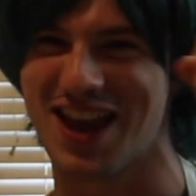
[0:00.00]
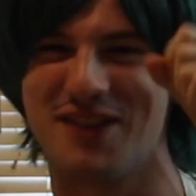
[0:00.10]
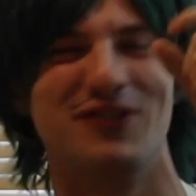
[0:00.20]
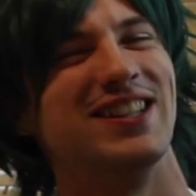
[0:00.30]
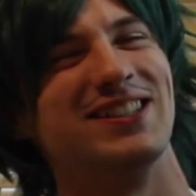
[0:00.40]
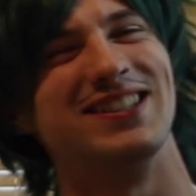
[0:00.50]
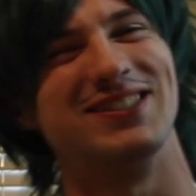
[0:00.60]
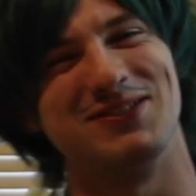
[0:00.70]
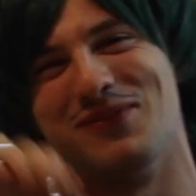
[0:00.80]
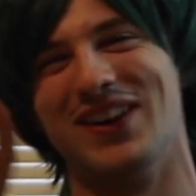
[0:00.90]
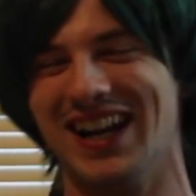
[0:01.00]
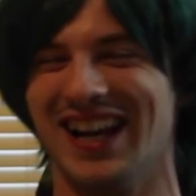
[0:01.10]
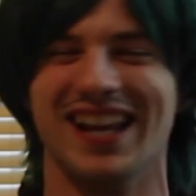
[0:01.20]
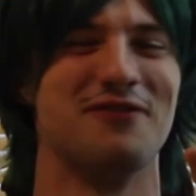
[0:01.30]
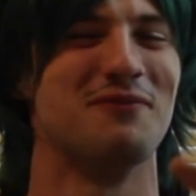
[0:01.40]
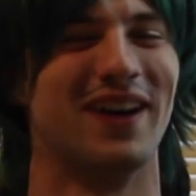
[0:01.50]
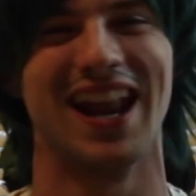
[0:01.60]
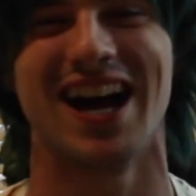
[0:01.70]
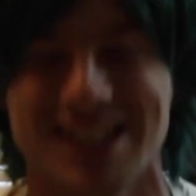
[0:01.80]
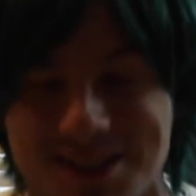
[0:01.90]
if my
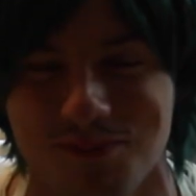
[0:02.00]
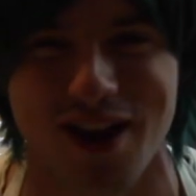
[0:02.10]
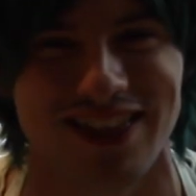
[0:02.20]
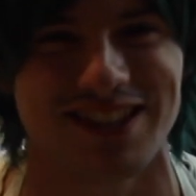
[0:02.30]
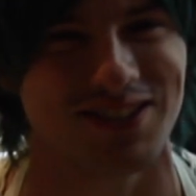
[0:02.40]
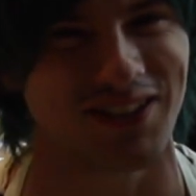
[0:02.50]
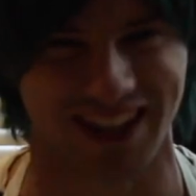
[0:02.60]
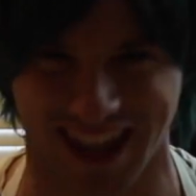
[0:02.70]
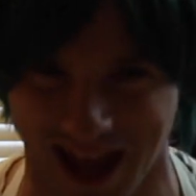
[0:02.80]
last breath is on